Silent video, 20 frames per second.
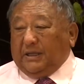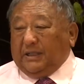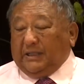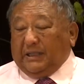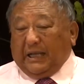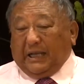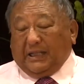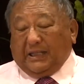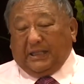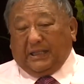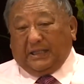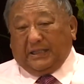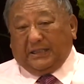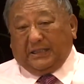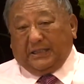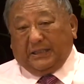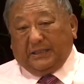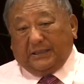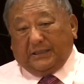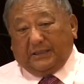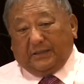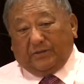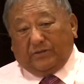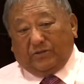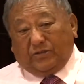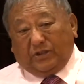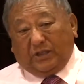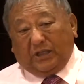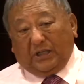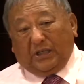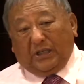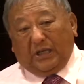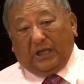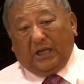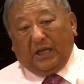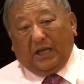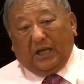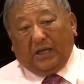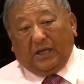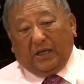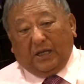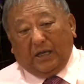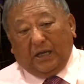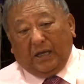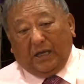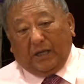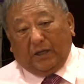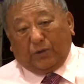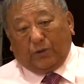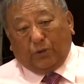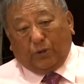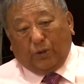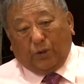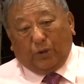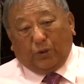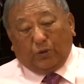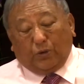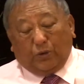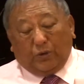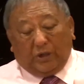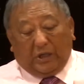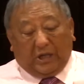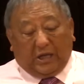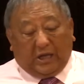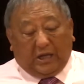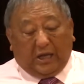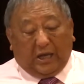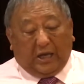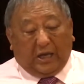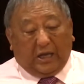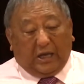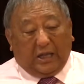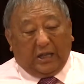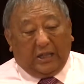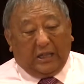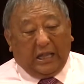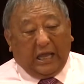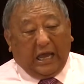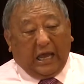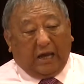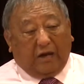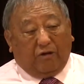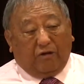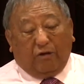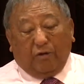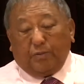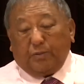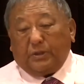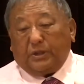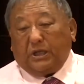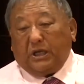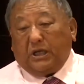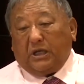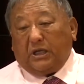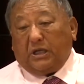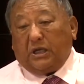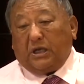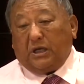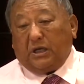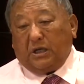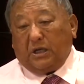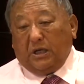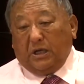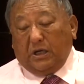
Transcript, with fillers: then it is really a totally lack of thinking,